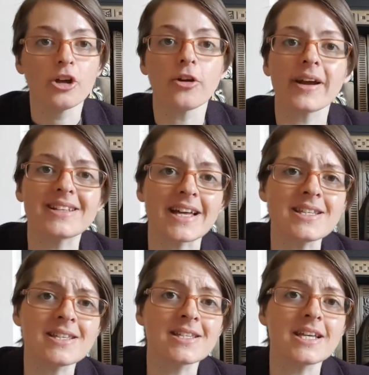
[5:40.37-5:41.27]
Your
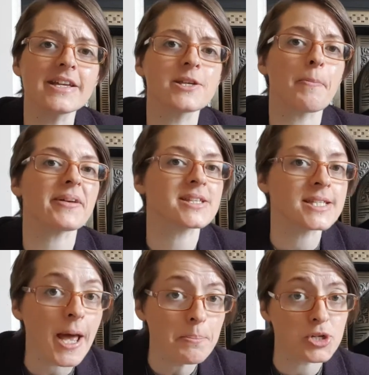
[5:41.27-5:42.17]
identity is a
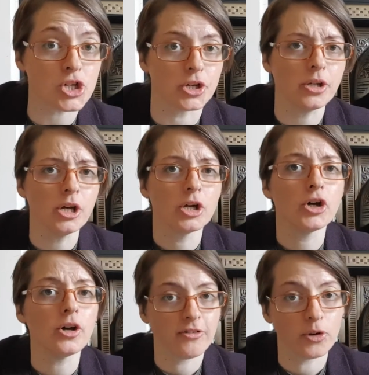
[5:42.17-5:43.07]
perception
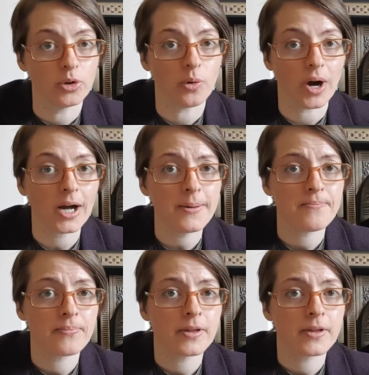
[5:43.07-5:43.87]
of who you are.